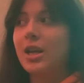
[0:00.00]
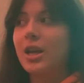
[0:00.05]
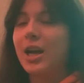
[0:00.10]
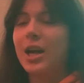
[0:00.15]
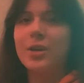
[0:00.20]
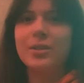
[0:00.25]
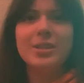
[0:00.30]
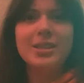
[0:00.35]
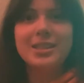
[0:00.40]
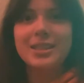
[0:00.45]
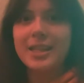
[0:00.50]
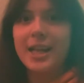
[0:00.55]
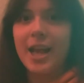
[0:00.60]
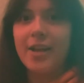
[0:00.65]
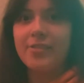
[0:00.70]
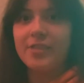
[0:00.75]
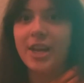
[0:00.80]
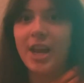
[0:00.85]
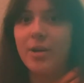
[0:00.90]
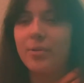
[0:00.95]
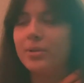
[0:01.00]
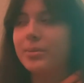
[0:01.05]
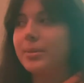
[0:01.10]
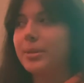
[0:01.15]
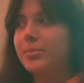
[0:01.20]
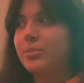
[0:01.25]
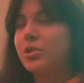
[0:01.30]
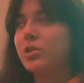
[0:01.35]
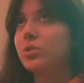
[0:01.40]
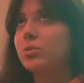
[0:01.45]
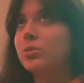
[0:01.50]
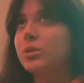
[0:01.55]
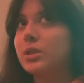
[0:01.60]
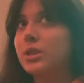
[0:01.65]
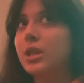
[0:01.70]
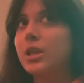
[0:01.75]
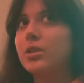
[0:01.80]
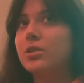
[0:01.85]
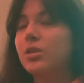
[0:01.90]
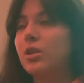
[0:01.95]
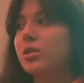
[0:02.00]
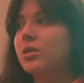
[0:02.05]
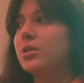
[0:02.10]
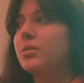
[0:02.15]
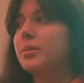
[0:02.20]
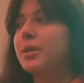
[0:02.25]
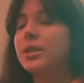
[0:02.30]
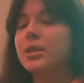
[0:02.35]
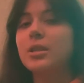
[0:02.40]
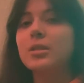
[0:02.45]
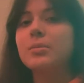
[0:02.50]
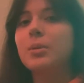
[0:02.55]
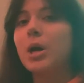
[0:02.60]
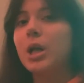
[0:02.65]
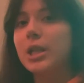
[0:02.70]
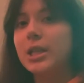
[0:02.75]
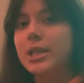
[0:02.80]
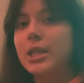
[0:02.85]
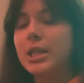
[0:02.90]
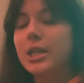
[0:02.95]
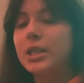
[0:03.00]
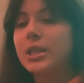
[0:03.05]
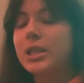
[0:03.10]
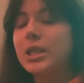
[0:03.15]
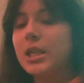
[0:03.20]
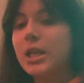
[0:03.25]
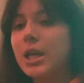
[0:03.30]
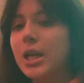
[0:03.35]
I only did half an hour, but I'm just really exhausted because it's politics.